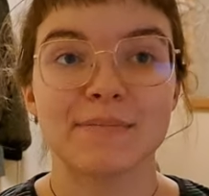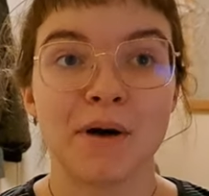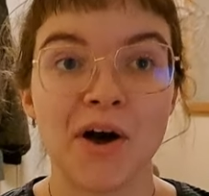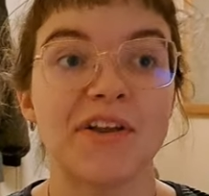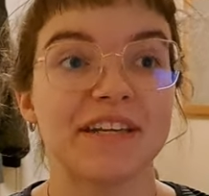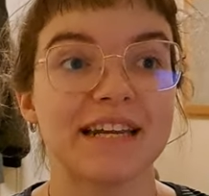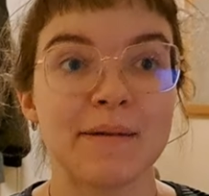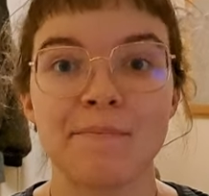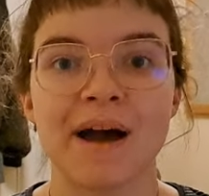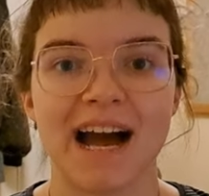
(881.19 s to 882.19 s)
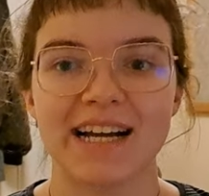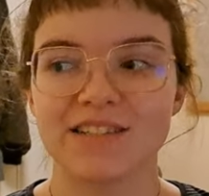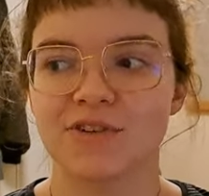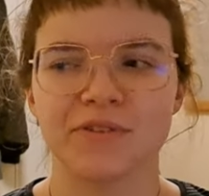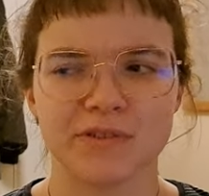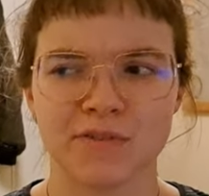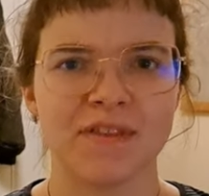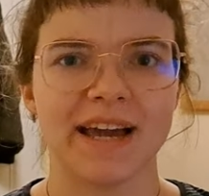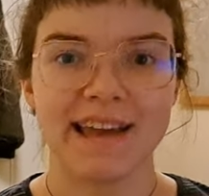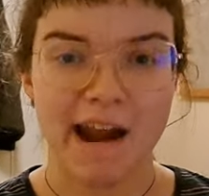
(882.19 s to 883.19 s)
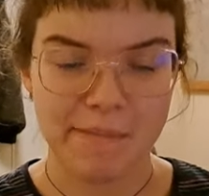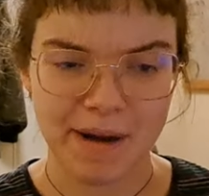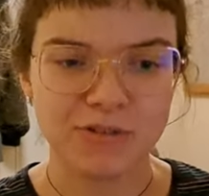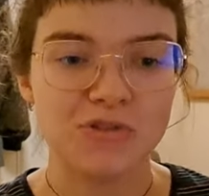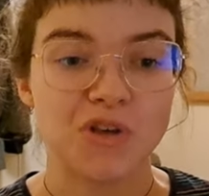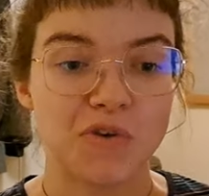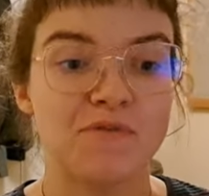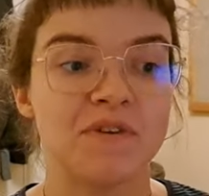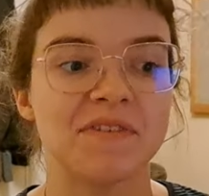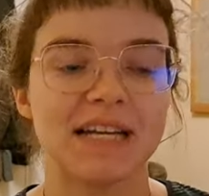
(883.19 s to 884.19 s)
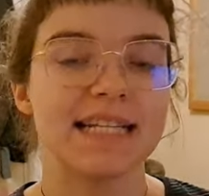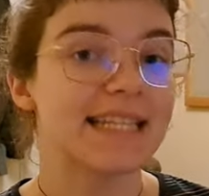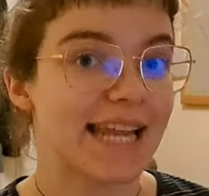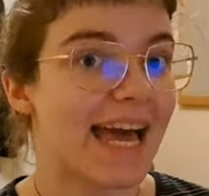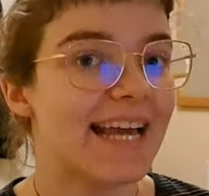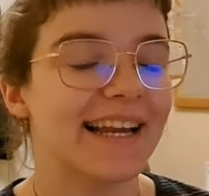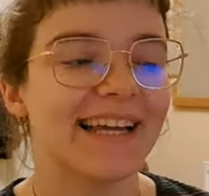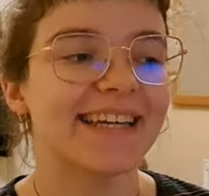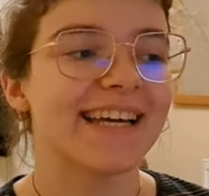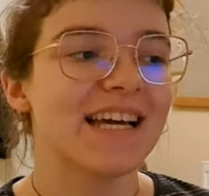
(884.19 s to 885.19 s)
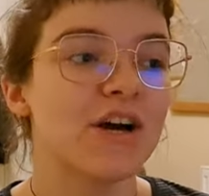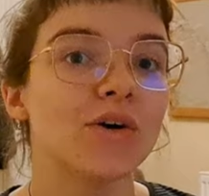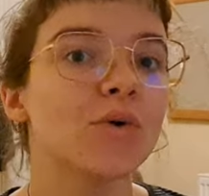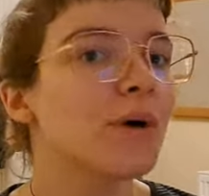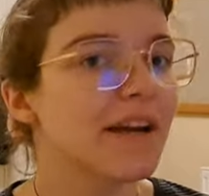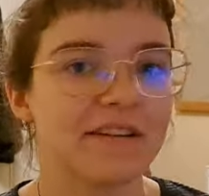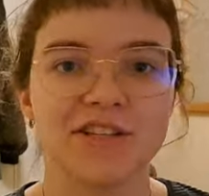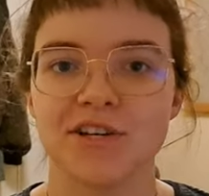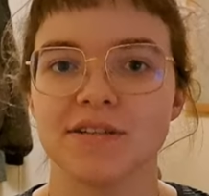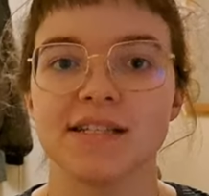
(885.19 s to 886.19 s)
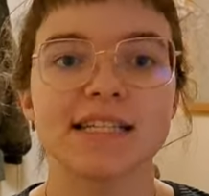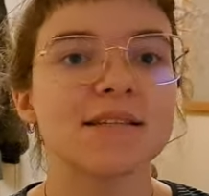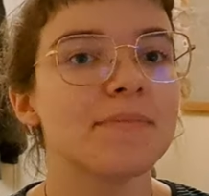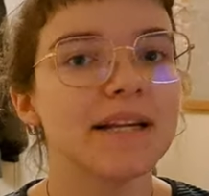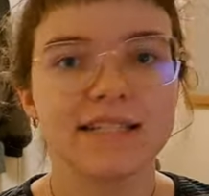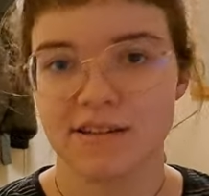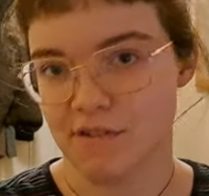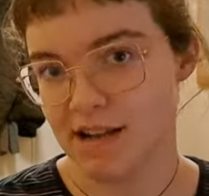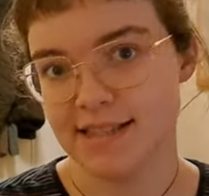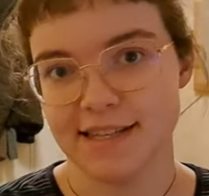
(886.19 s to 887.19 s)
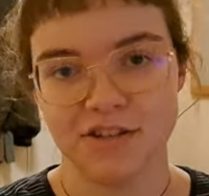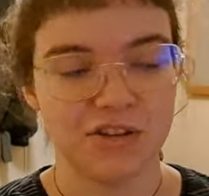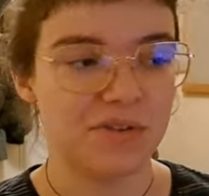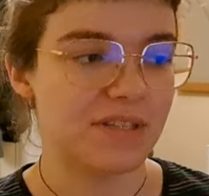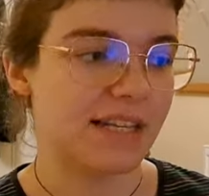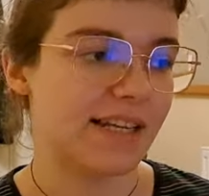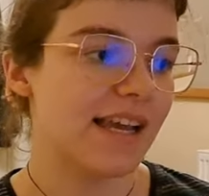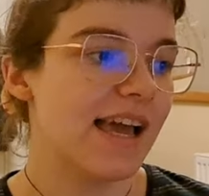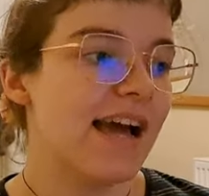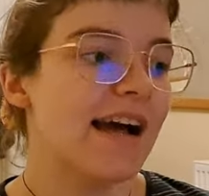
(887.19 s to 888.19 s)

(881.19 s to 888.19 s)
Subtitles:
pertinent impact on stuff that I care about so vividly today, like queer issues and disability rights issues and